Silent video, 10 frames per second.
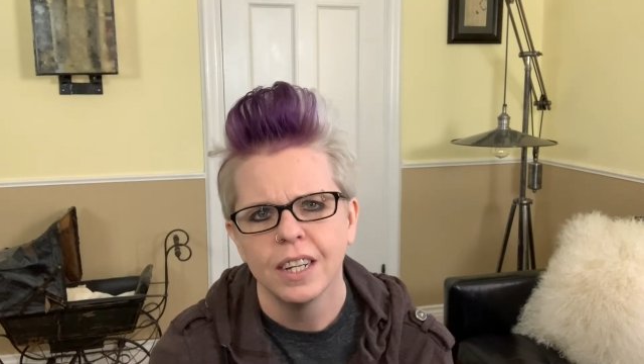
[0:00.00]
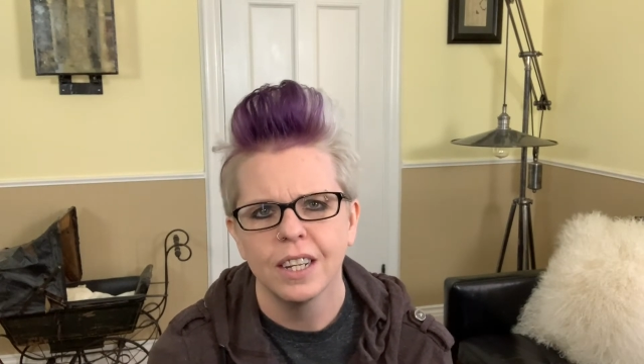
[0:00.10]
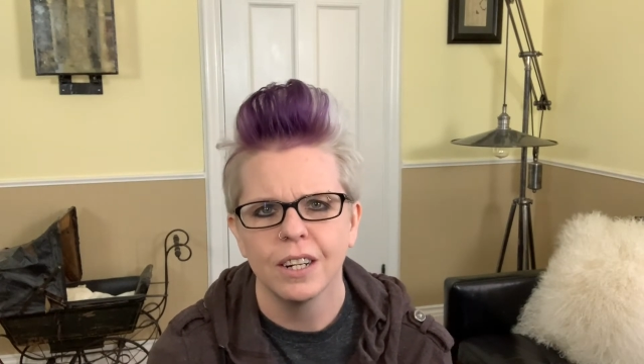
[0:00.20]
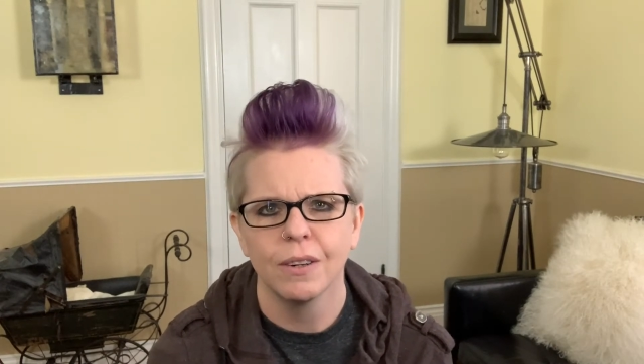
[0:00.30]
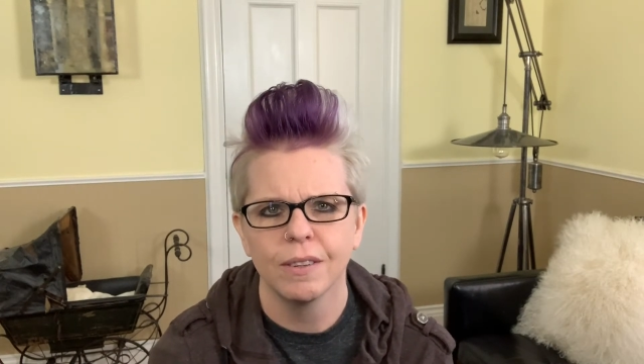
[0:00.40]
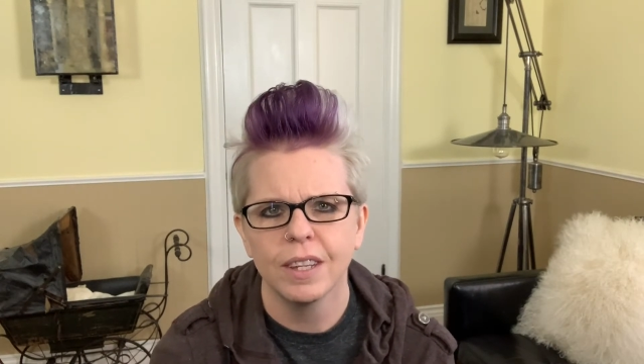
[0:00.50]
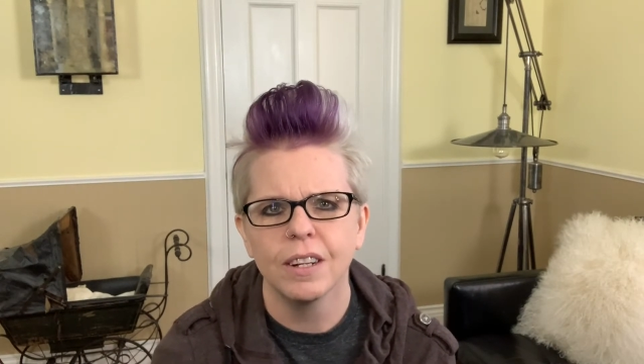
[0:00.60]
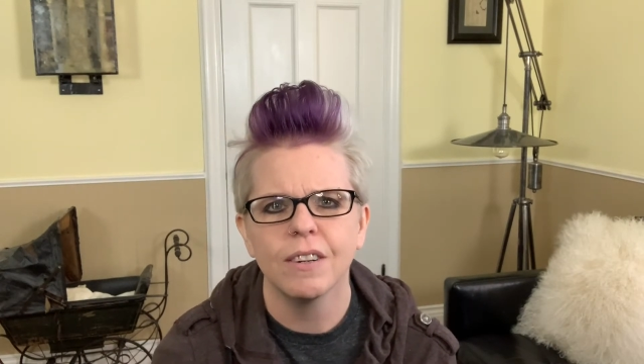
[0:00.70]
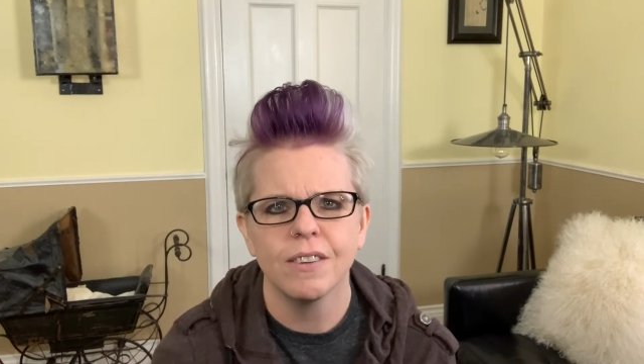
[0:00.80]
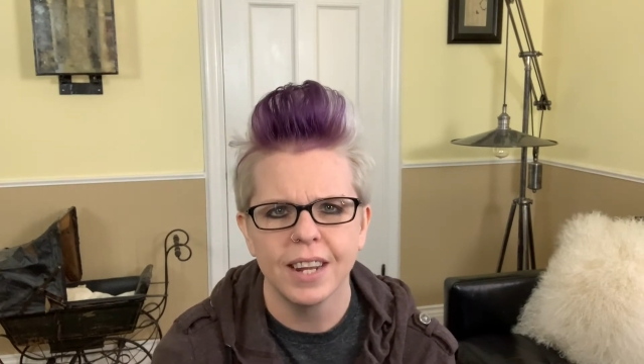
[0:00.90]
you know, the
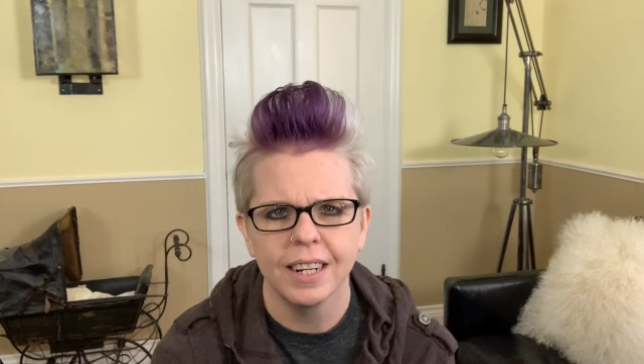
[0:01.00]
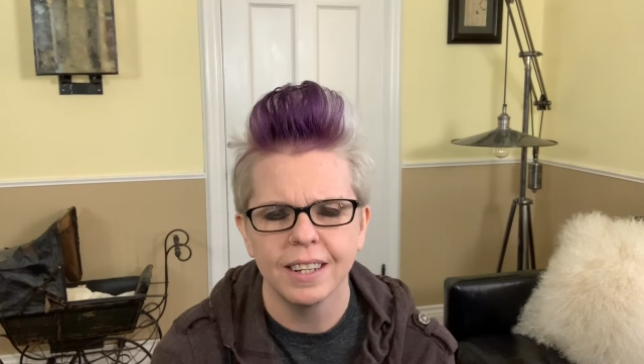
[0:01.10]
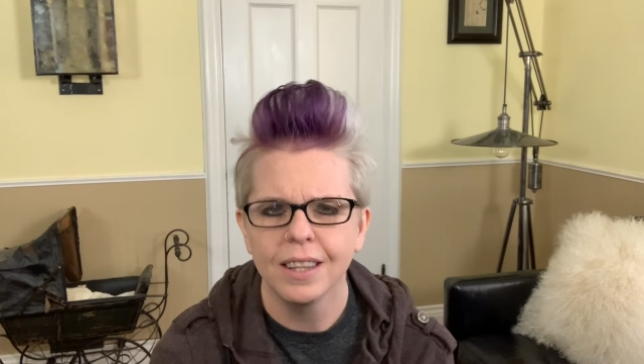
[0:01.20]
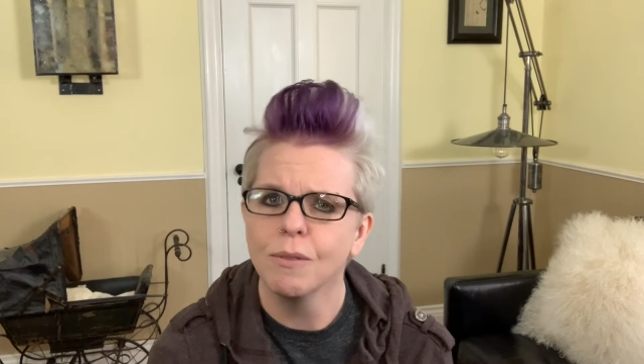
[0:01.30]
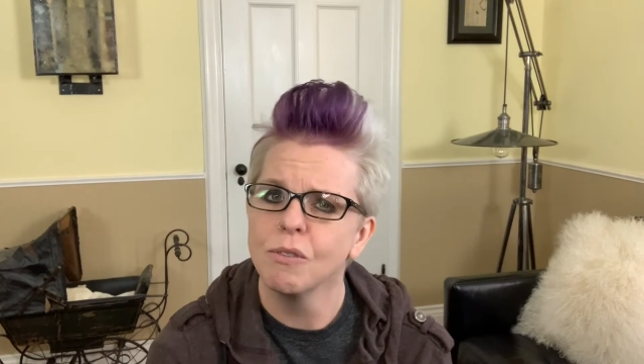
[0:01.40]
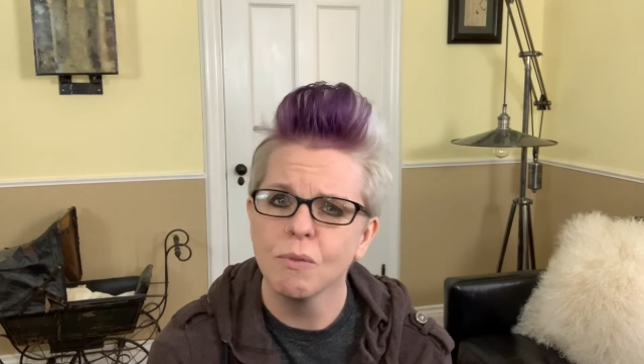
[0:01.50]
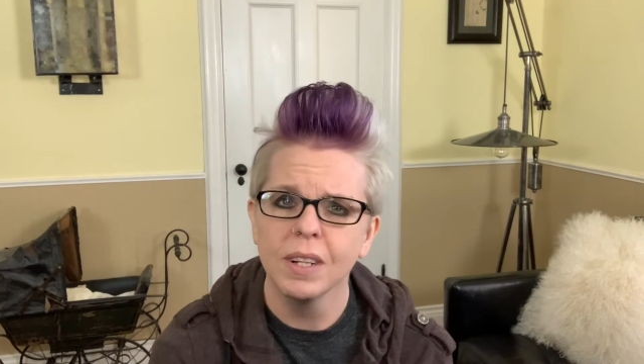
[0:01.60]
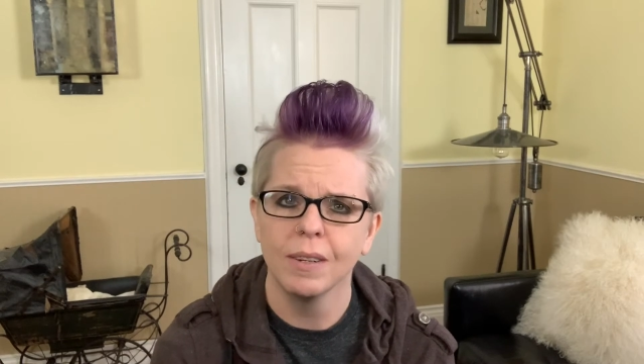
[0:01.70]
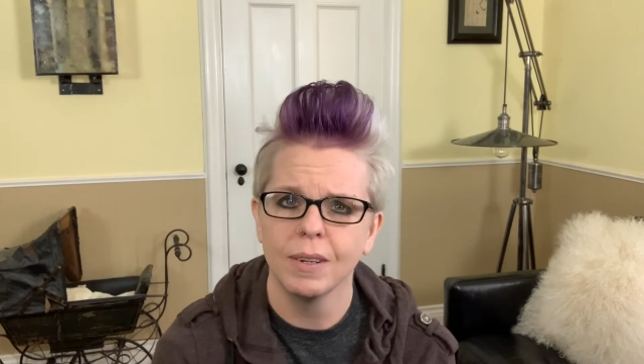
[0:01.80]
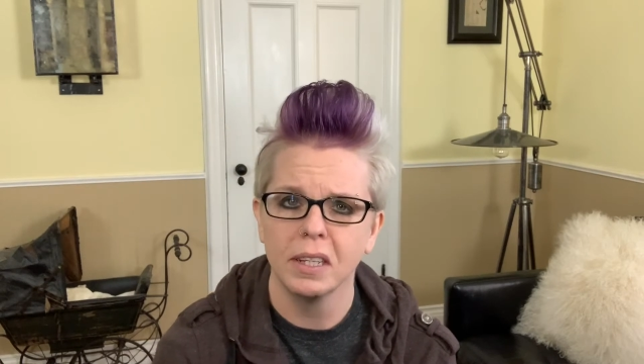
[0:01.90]
understanding. It was
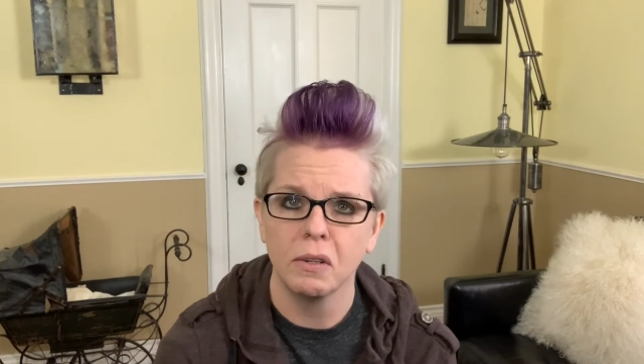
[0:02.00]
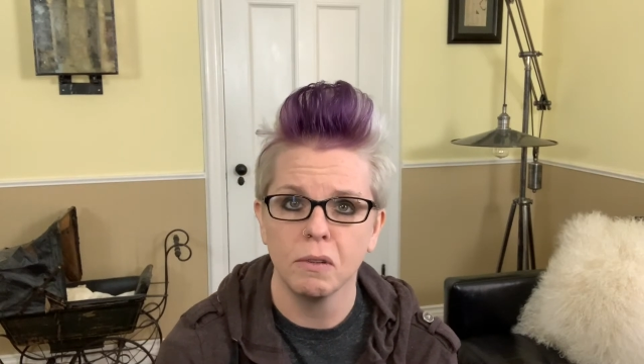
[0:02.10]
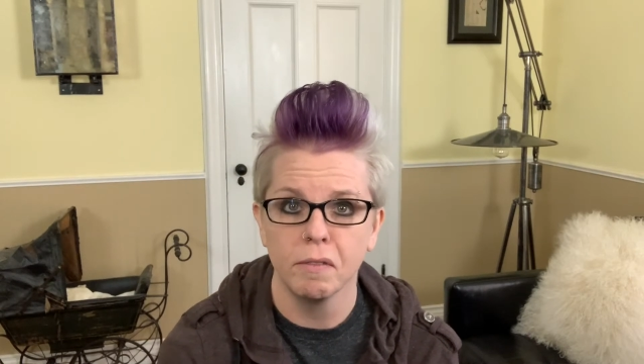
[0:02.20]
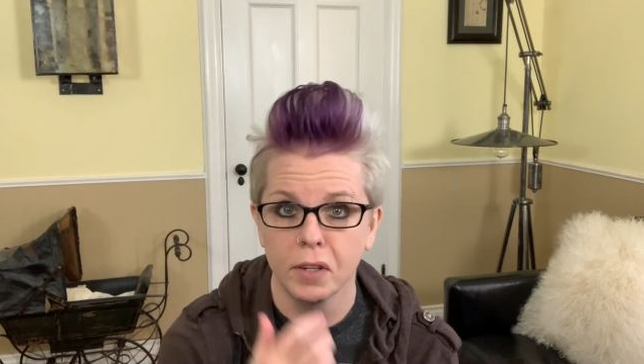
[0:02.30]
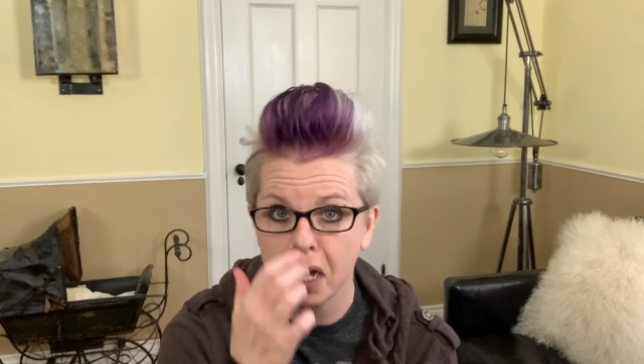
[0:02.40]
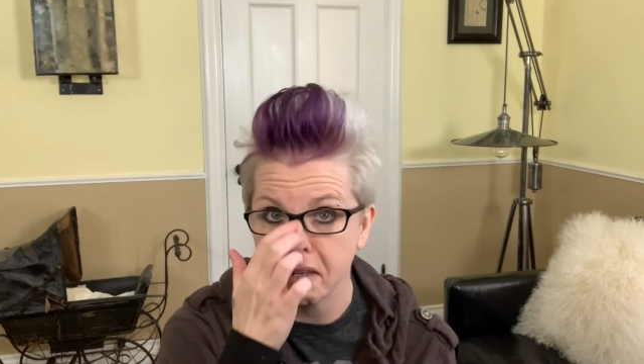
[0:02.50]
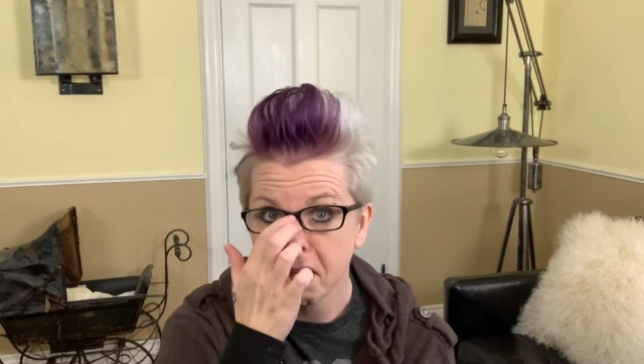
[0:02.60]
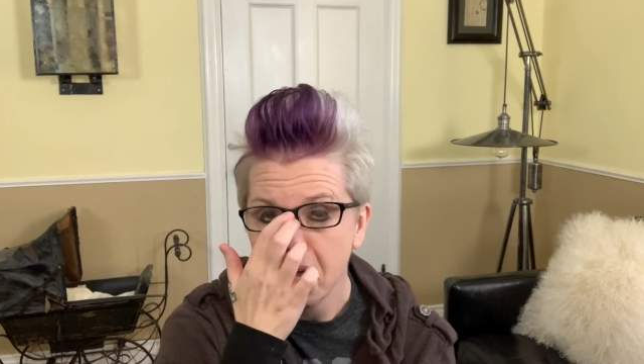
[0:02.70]
really, really cool of you guys.